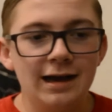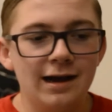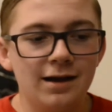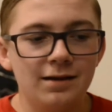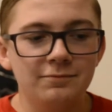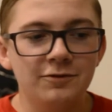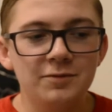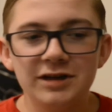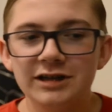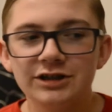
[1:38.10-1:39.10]

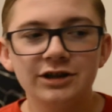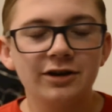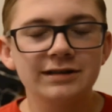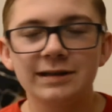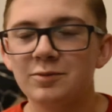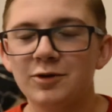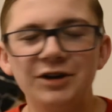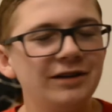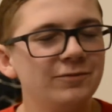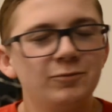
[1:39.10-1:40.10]
From an engineering
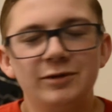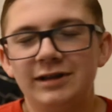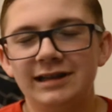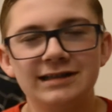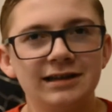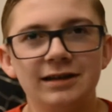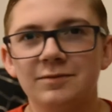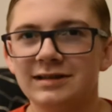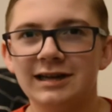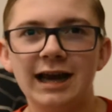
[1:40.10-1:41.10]
standpoint, realistically, it
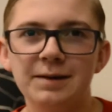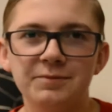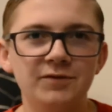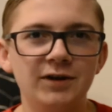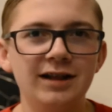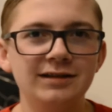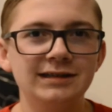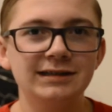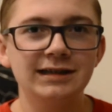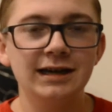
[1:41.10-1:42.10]
wasn't going to happen for
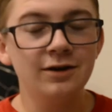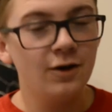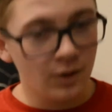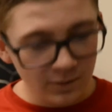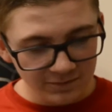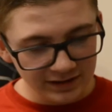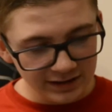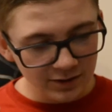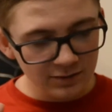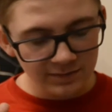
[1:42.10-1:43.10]
Galaxy S9. Hopefully,
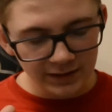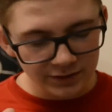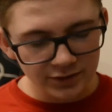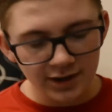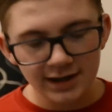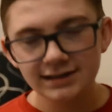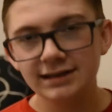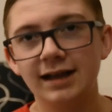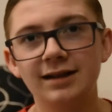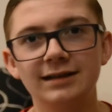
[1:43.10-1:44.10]
though, fingers crossed,
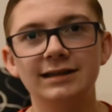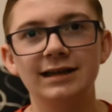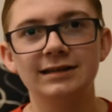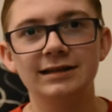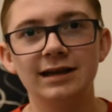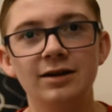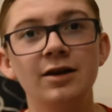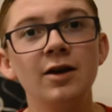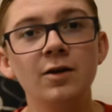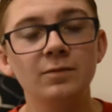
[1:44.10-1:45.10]
Galaxy S10
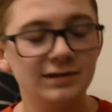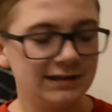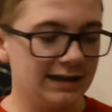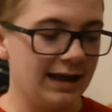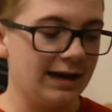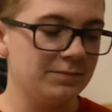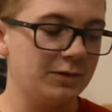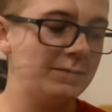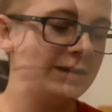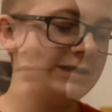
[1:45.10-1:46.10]
will see that
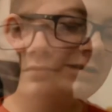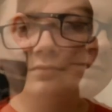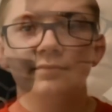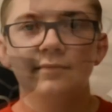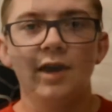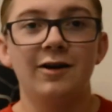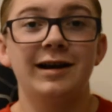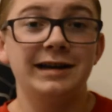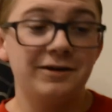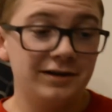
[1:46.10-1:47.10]
implemented.
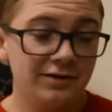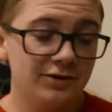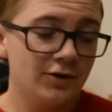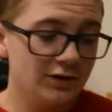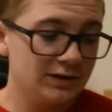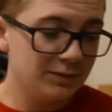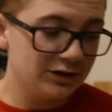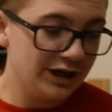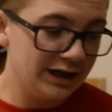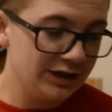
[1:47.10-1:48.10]
Alright, now another noticeable
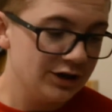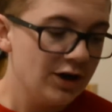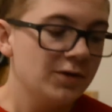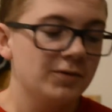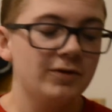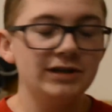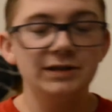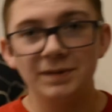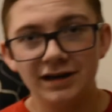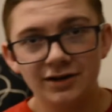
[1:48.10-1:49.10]
change were the
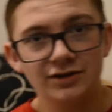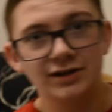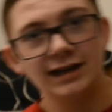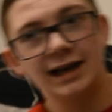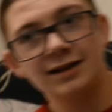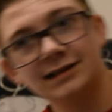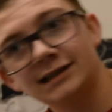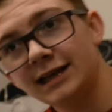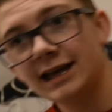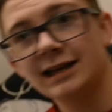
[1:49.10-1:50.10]
speakers on the
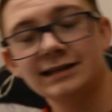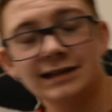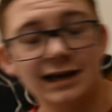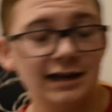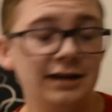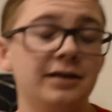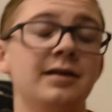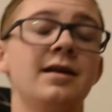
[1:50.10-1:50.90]
Galaxy S9.